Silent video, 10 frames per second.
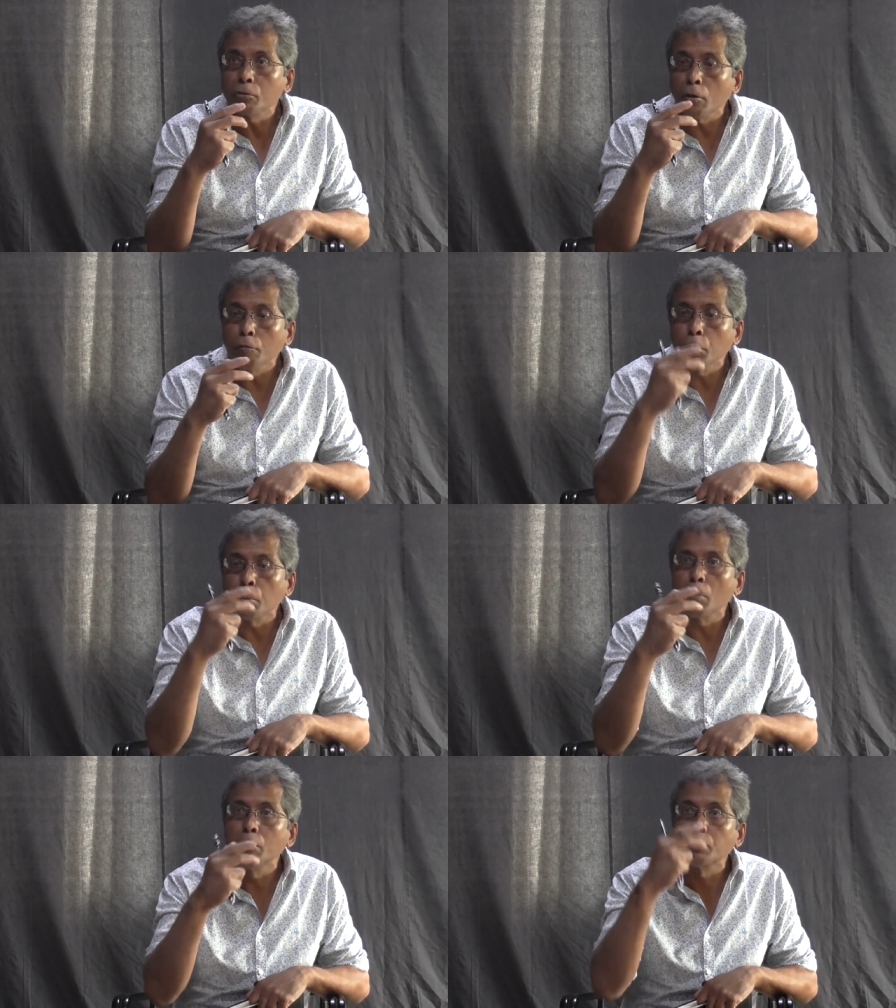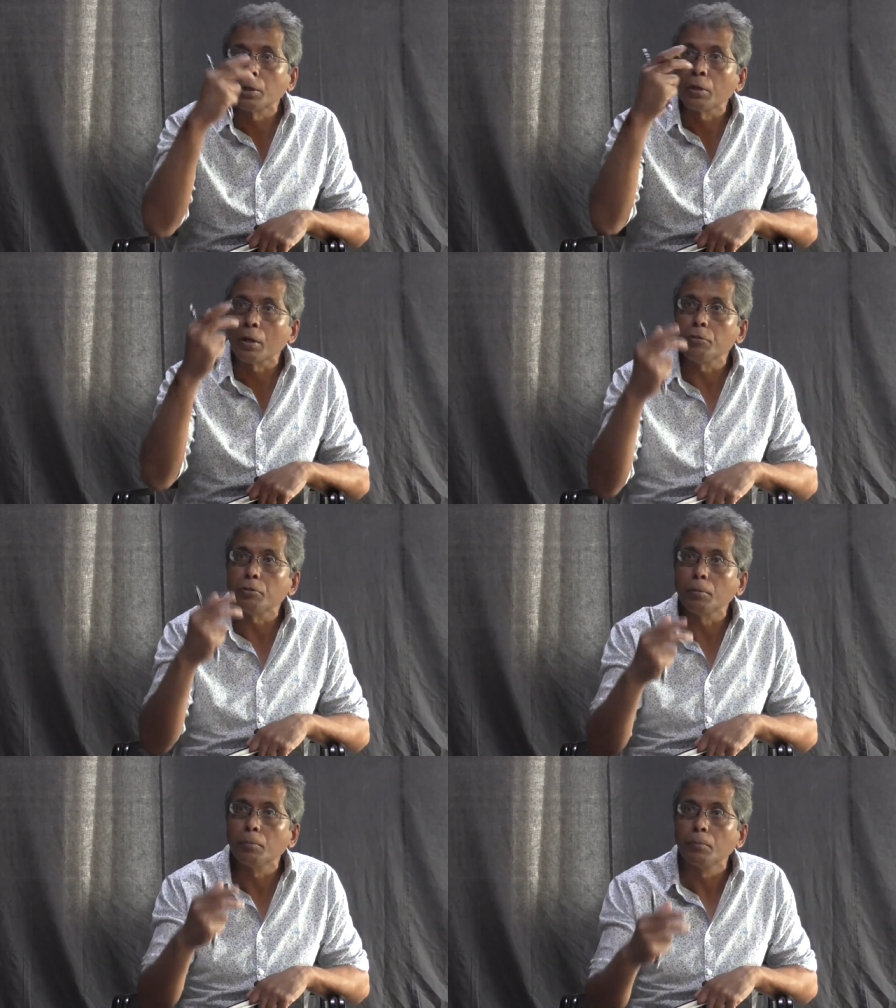solved, new problems are
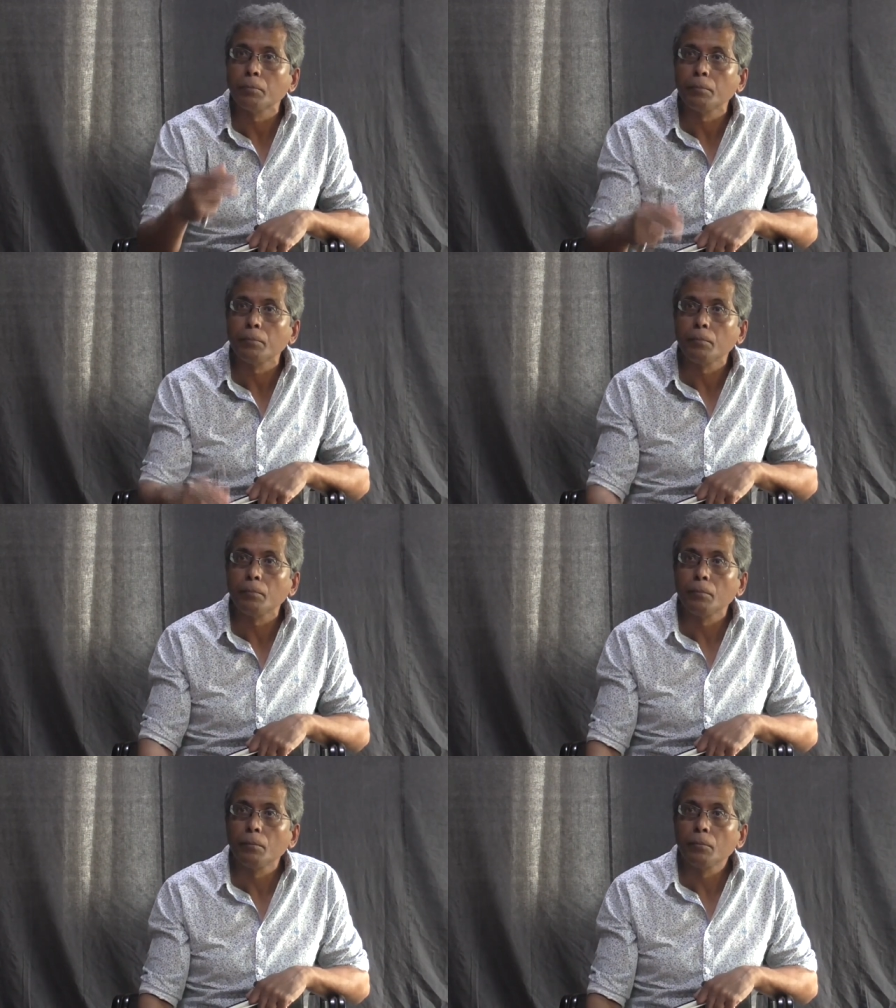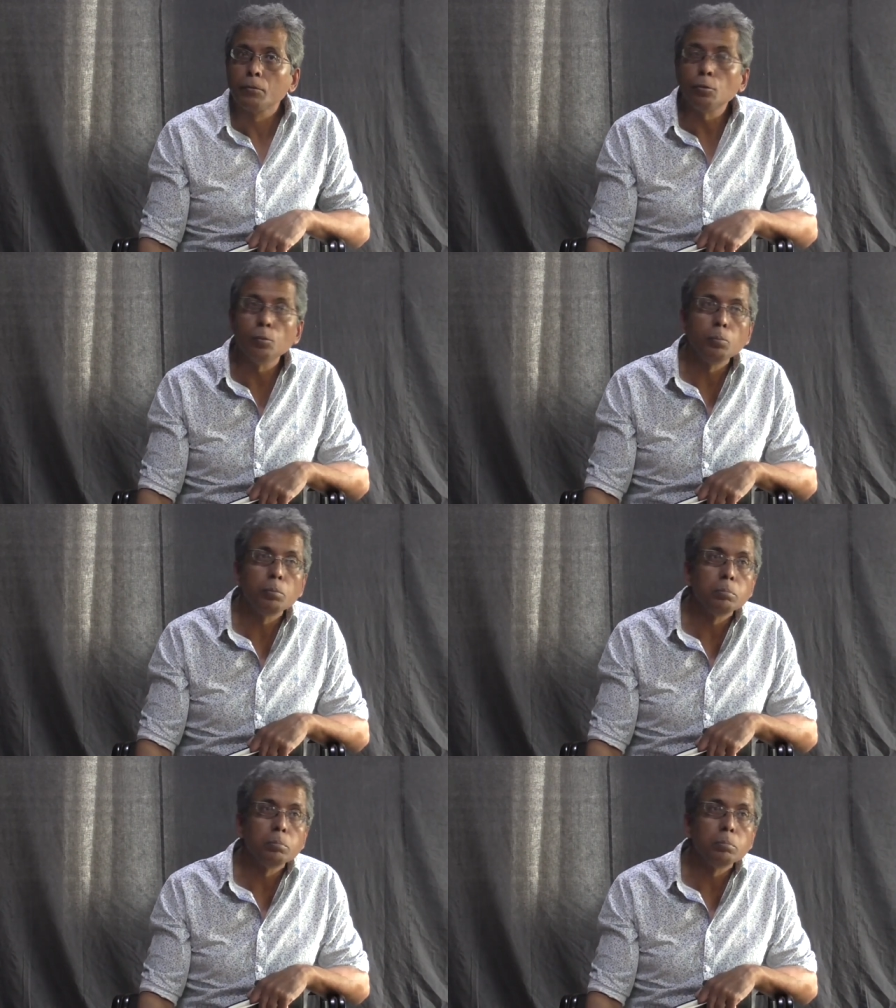arising. So,